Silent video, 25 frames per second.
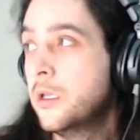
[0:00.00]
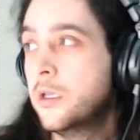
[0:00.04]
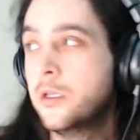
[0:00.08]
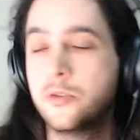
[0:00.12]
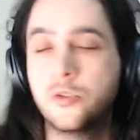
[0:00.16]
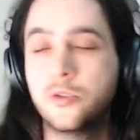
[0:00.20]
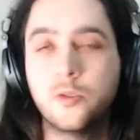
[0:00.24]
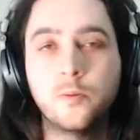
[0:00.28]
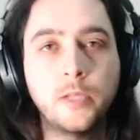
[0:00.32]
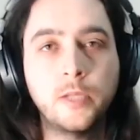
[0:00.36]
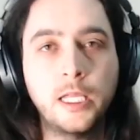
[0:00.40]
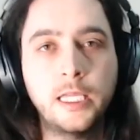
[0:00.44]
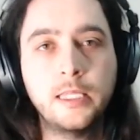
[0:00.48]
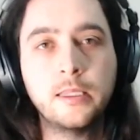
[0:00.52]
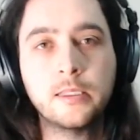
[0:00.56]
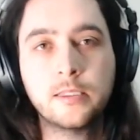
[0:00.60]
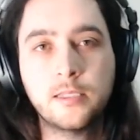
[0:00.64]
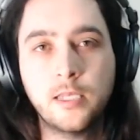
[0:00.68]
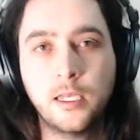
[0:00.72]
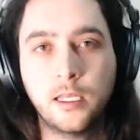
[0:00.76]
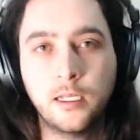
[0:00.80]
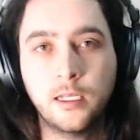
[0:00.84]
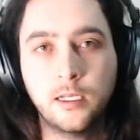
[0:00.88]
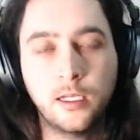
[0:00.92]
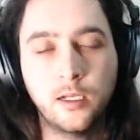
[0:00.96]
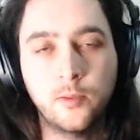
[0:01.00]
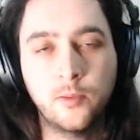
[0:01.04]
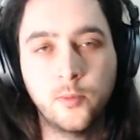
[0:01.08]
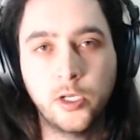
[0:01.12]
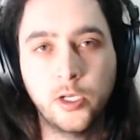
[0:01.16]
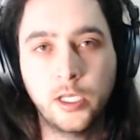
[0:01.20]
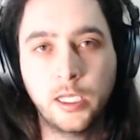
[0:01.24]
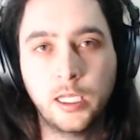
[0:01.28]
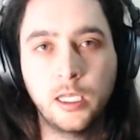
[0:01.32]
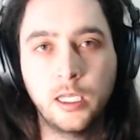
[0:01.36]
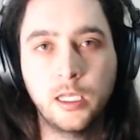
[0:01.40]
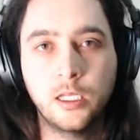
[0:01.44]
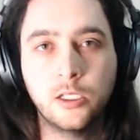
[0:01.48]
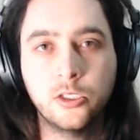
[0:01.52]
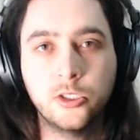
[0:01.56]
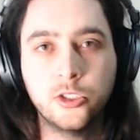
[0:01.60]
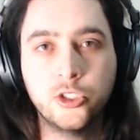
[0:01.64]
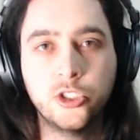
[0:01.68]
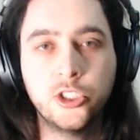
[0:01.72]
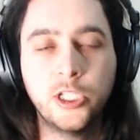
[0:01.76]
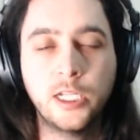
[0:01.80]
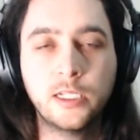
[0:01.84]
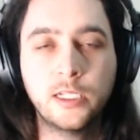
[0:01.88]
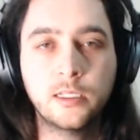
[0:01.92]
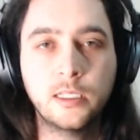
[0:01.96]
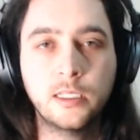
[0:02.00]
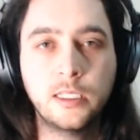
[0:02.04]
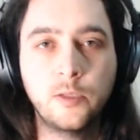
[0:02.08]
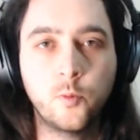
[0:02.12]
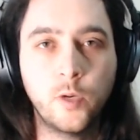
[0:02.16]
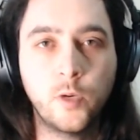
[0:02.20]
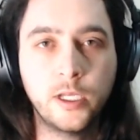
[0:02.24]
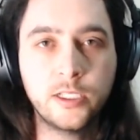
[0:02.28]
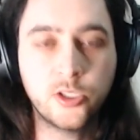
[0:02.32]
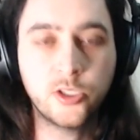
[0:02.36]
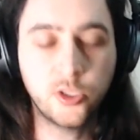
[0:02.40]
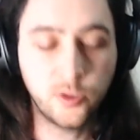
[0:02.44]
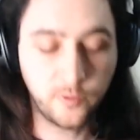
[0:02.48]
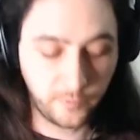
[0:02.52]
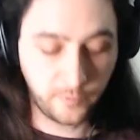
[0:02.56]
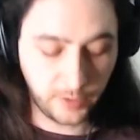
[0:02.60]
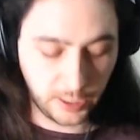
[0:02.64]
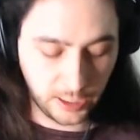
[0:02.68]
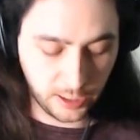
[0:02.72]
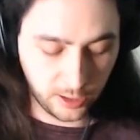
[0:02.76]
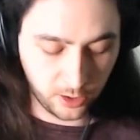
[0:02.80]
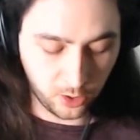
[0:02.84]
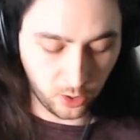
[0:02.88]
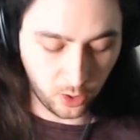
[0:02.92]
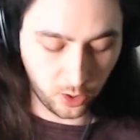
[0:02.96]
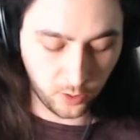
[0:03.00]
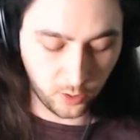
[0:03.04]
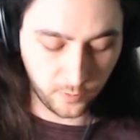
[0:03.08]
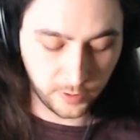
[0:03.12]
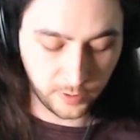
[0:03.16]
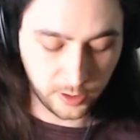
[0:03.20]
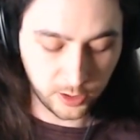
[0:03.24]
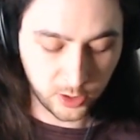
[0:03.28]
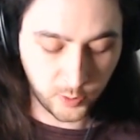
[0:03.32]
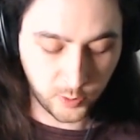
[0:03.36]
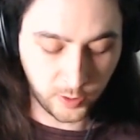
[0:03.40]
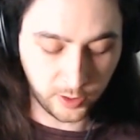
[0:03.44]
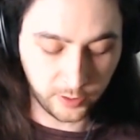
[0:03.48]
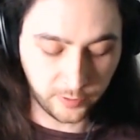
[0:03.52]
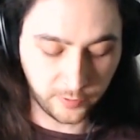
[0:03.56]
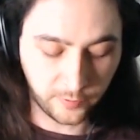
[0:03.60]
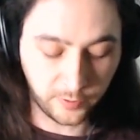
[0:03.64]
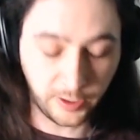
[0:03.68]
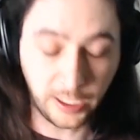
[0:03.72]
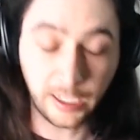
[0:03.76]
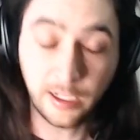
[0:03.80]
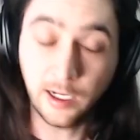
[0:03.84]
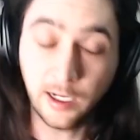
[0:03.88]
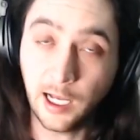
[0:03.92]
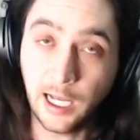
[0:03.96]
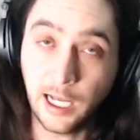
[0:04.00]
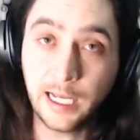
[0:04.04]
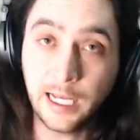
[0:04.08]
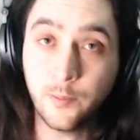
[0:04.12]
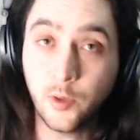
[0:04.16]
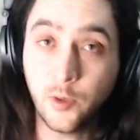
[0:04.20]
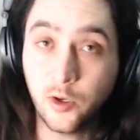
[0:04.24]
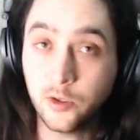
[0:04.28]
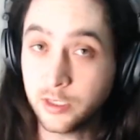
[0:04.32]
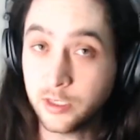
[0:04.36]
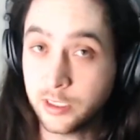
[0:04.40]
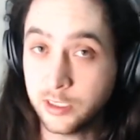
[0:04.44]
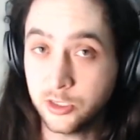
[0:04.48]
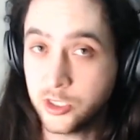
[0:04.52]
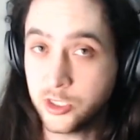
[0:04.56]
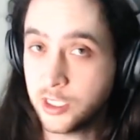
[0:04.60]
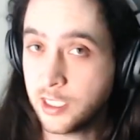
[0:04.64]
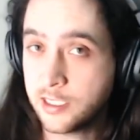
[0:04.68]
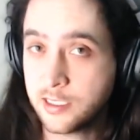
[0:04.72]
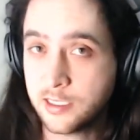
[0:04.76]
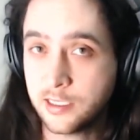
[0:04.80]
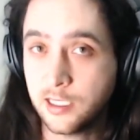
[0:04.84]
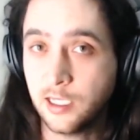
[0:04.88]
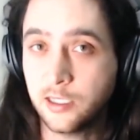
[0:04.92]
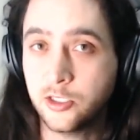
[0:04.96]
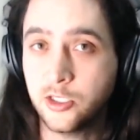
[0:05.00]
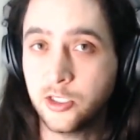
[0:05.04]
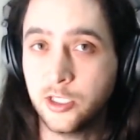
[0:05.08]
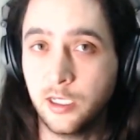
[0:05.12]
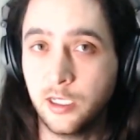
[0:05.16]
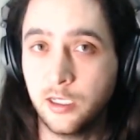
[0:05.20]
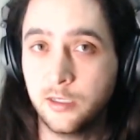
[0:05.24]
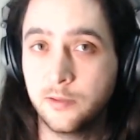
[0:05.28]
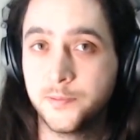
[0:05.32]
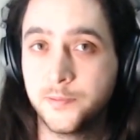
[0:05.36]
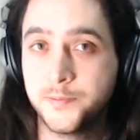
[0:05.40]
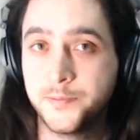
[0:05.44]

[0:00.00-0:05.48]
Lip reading: To play the 2nd harmonic, gently rest your finger over the 12th fret. I am only just touching it.